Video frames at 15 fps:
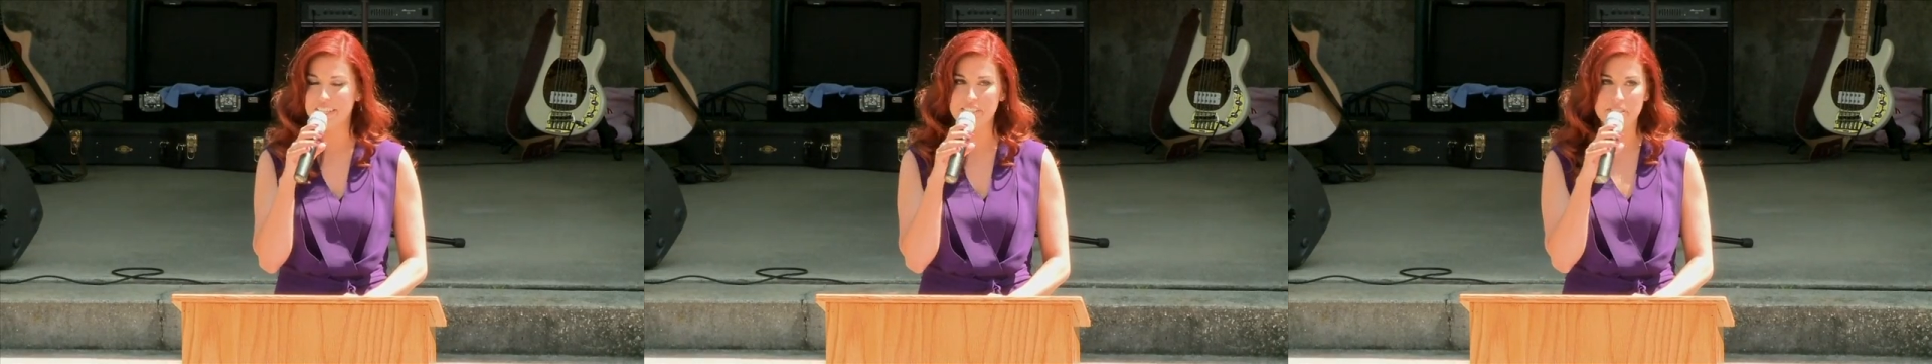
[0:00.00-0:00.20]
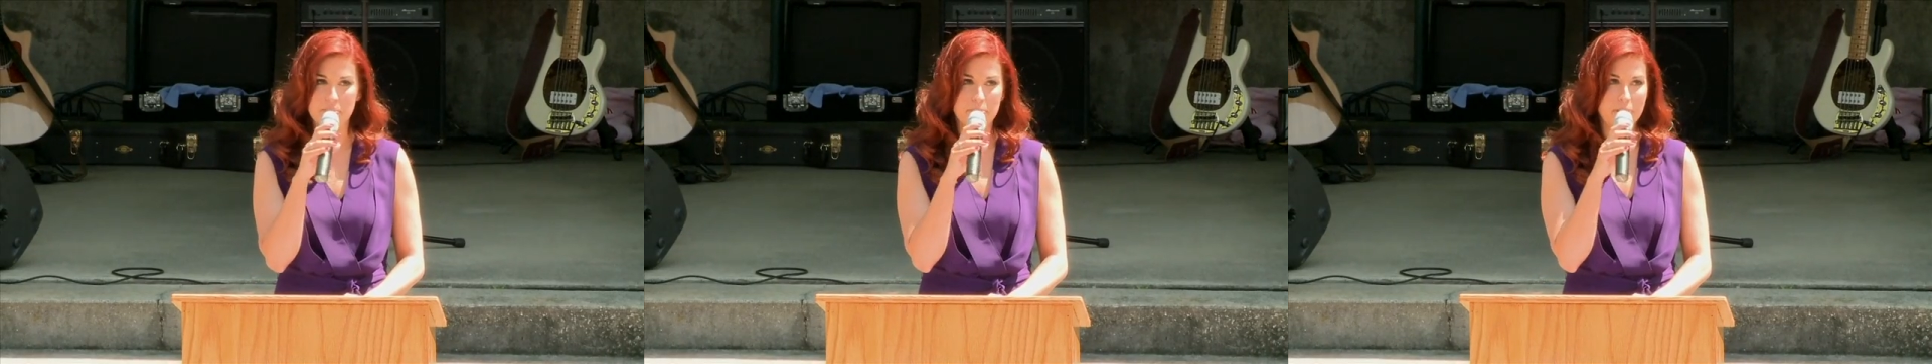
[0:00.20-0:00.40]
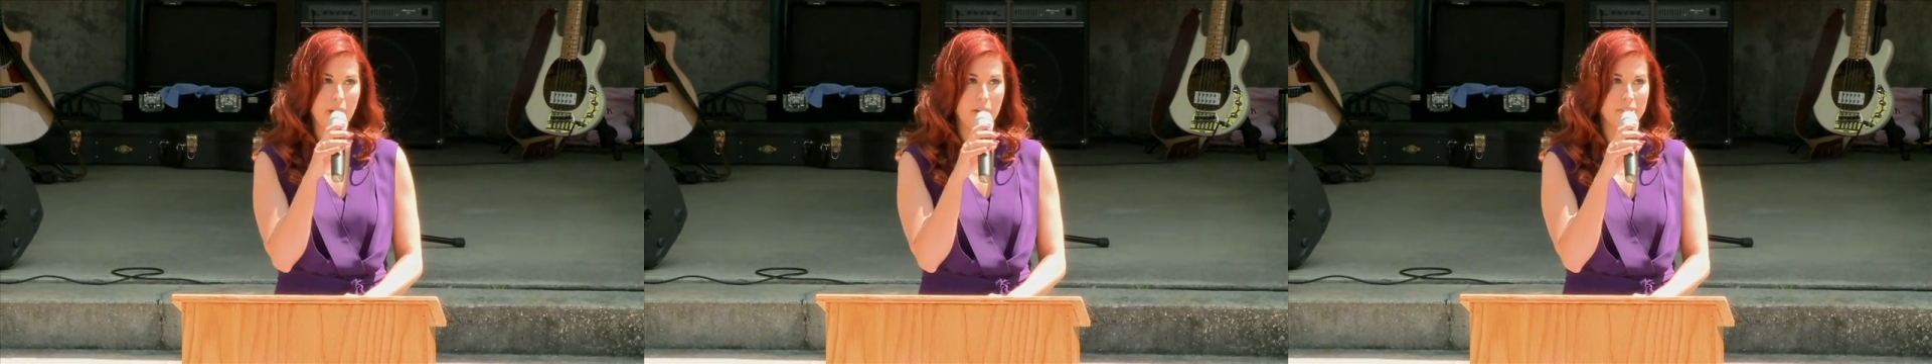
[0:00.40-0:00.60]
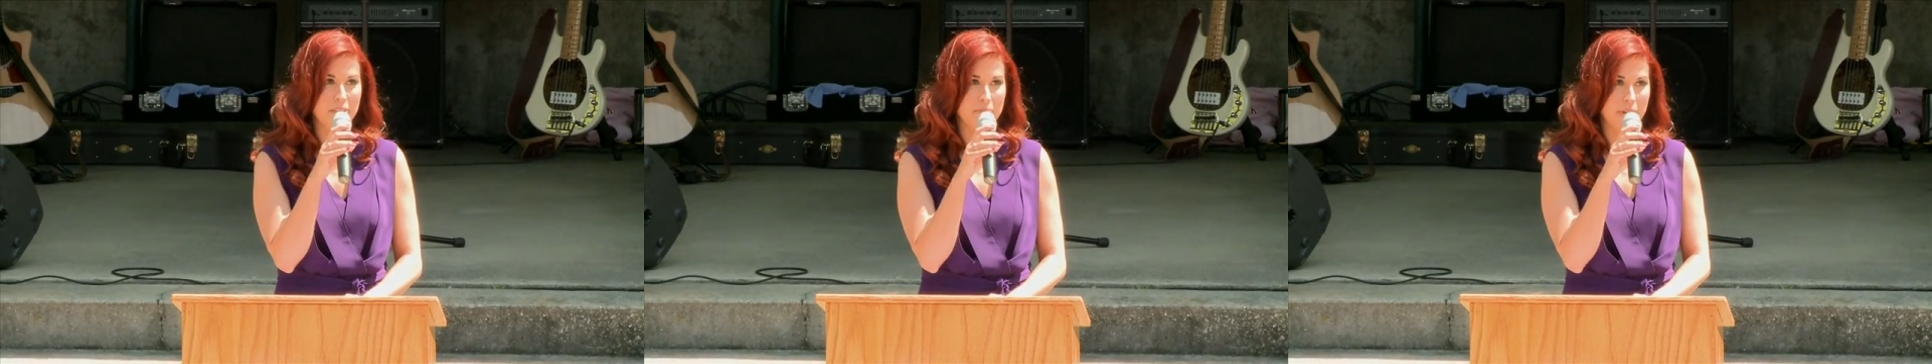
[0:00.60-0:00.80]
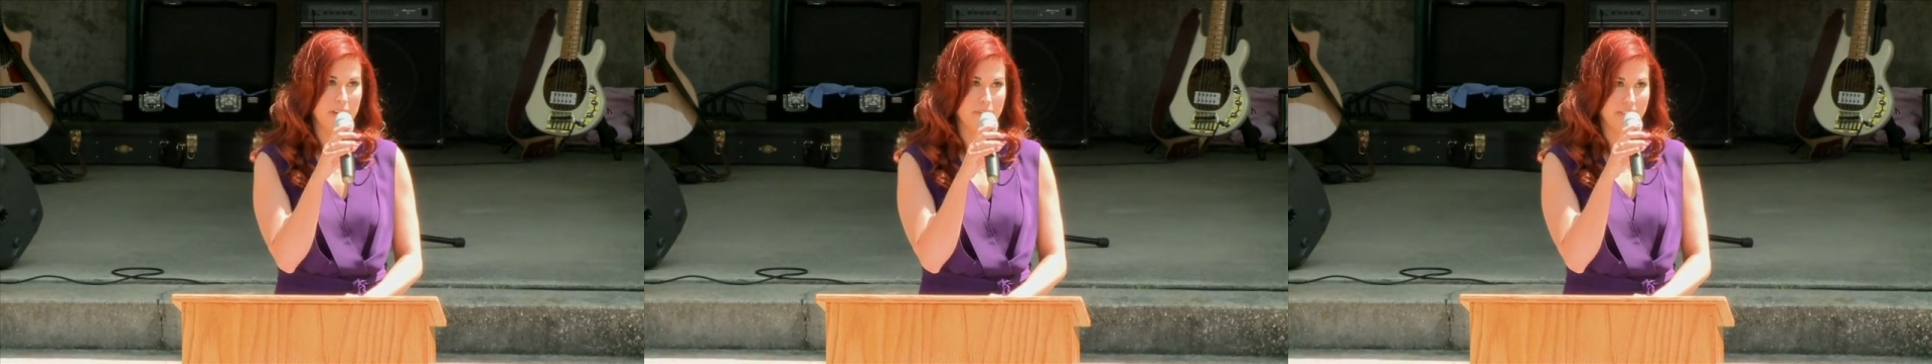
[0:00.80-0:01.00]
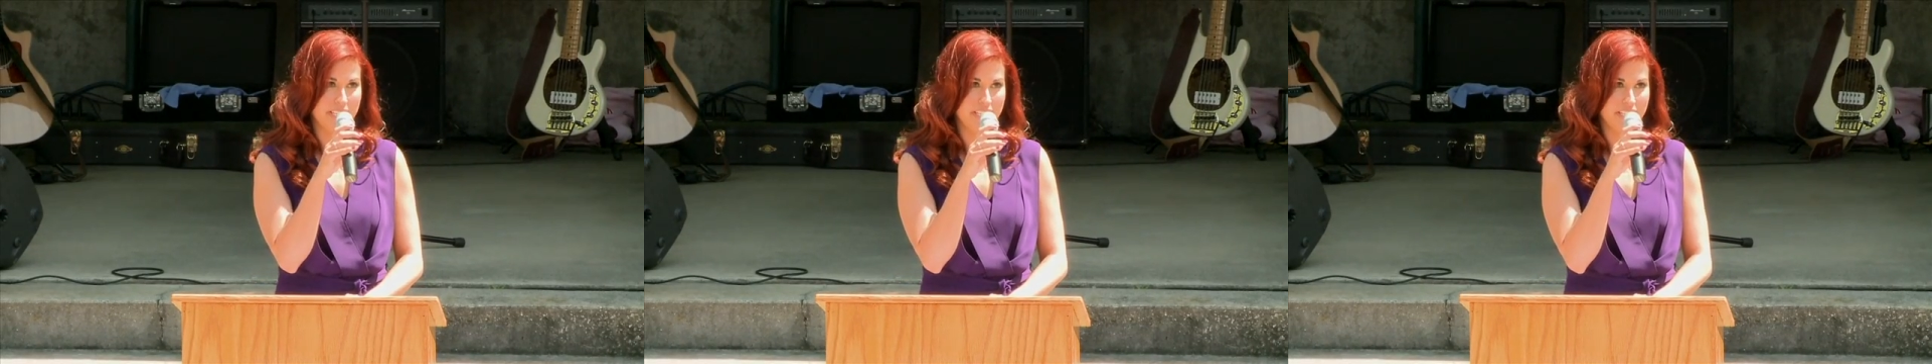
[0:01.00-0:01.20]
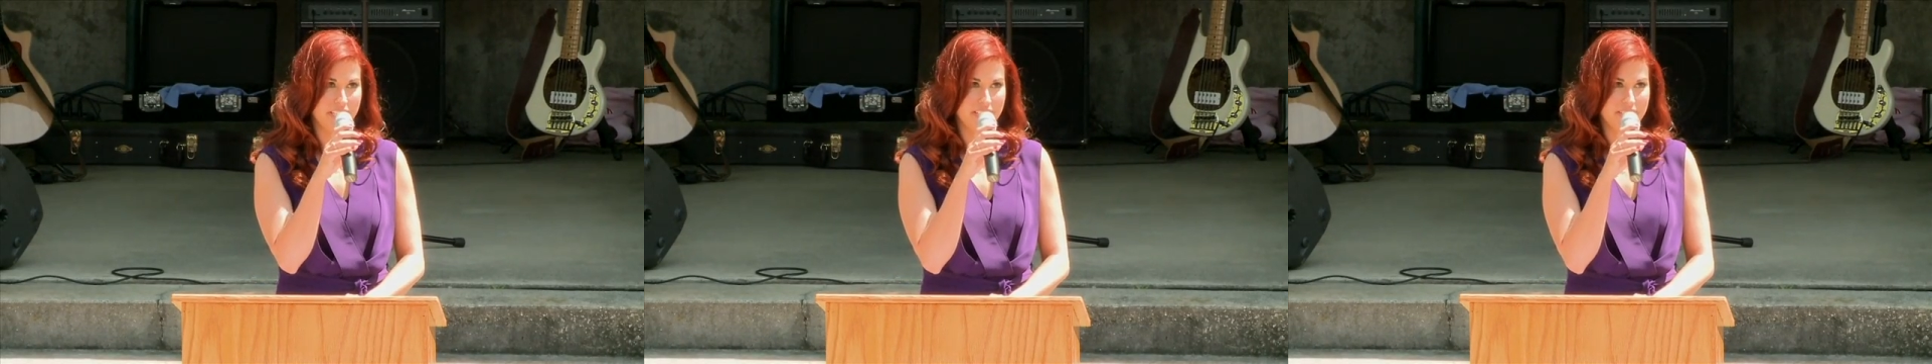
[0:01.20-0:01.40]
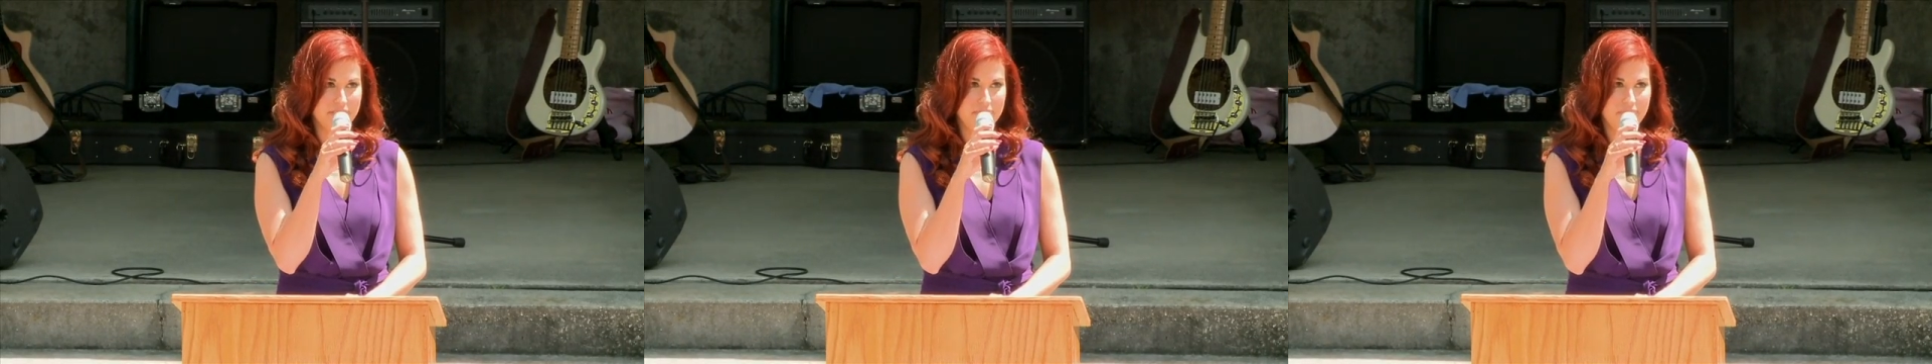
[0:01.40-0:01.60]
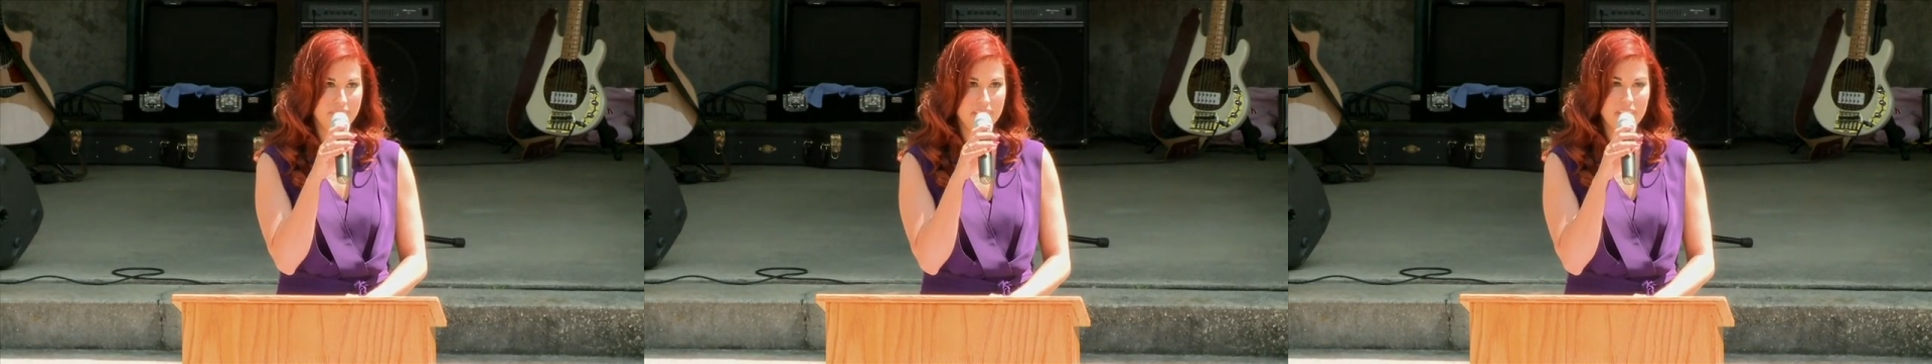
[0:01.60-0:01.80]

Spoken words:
as a proud American